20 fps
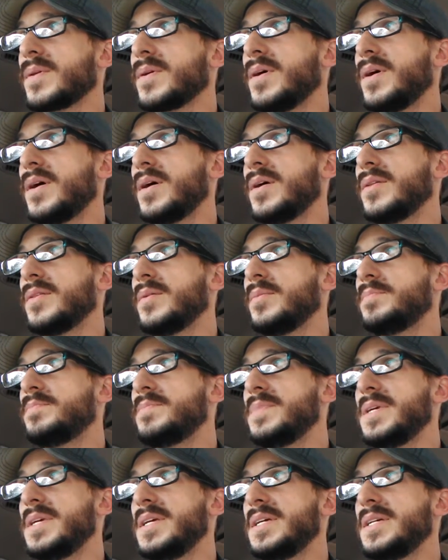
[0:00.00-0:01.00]
Uh, the
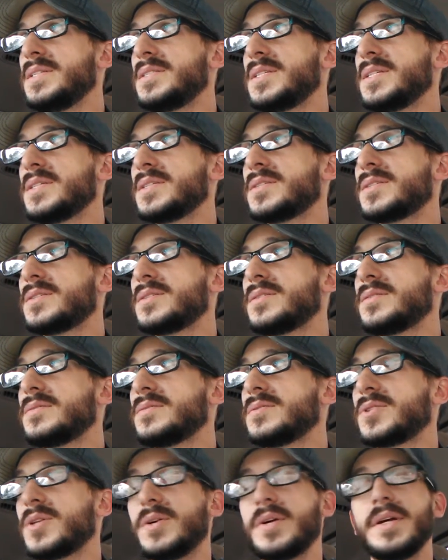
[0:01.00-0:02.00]
easiest...
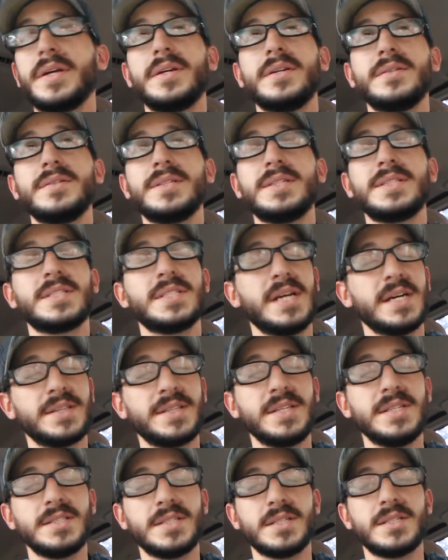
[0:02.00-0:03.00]
Sorry, it's not
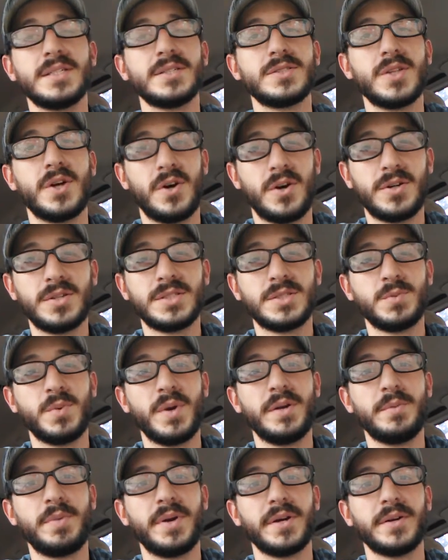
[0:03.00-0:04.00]
the easiest, it's the hardest way
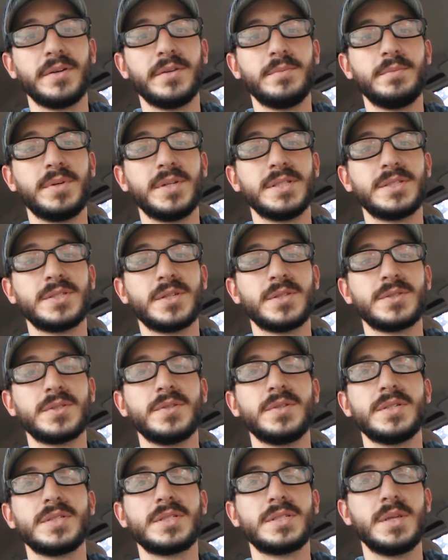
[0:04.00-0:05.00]
to parent, but it's also
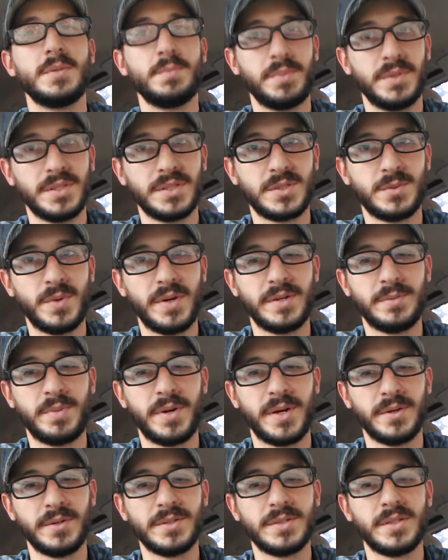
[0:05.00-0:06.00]
the simplest way to
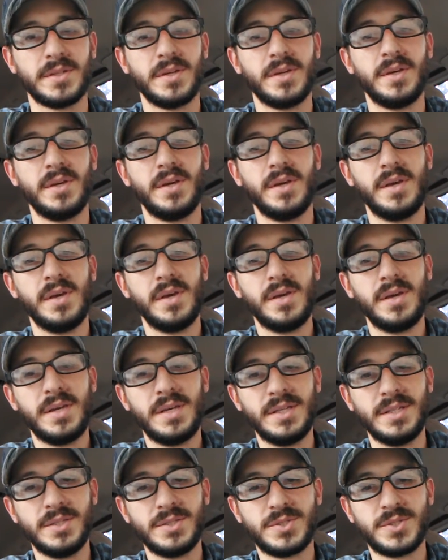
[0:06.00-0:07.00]
parent,
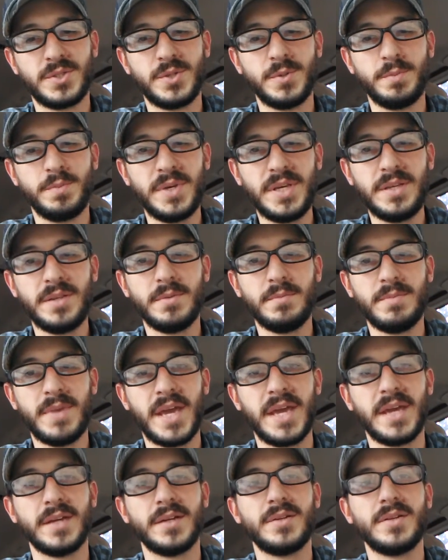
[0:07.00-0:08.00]
is to be the
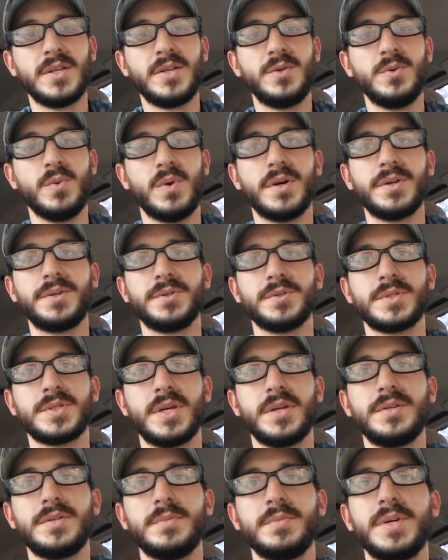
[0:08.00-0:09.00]
man that you want your
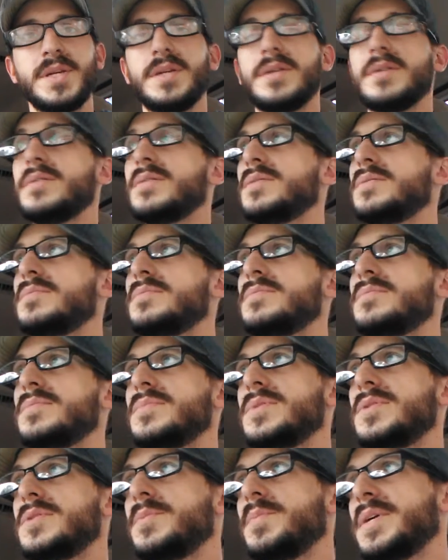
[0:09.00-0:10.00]
son to be.
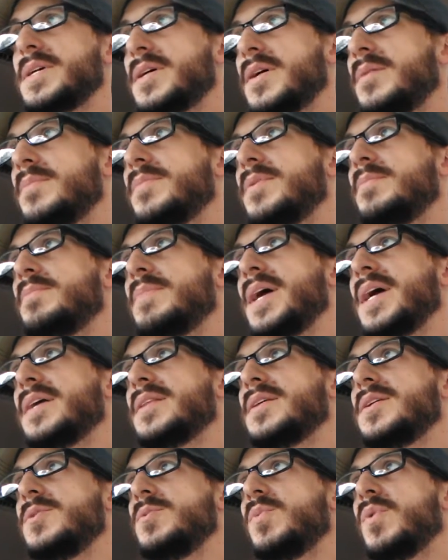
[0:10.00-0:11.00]
To become the man
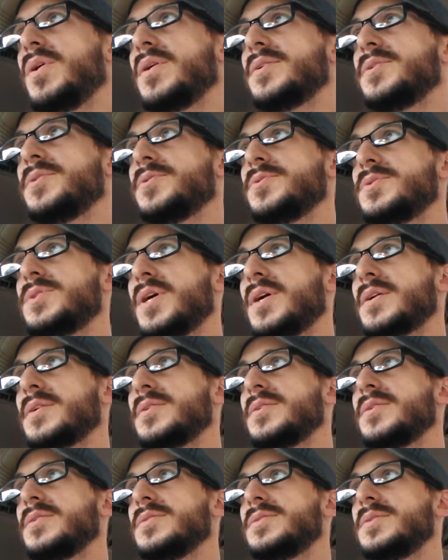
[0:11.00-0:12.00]
that you want your
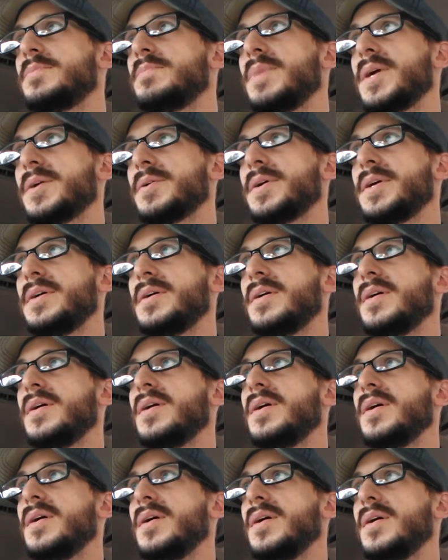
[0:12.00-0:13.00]
daughter to marry.
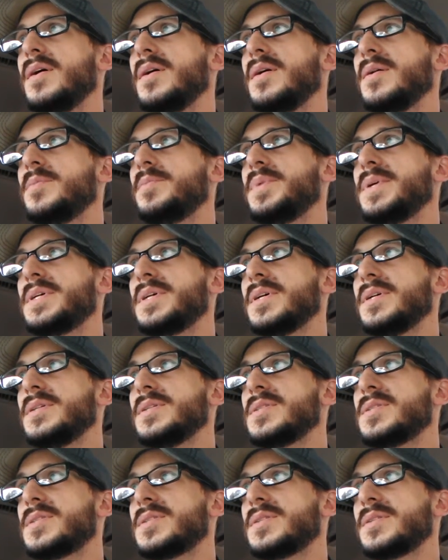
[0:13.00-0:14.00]

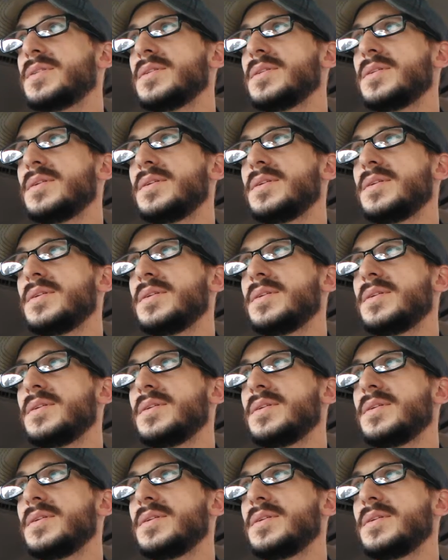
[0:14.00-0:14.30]
Because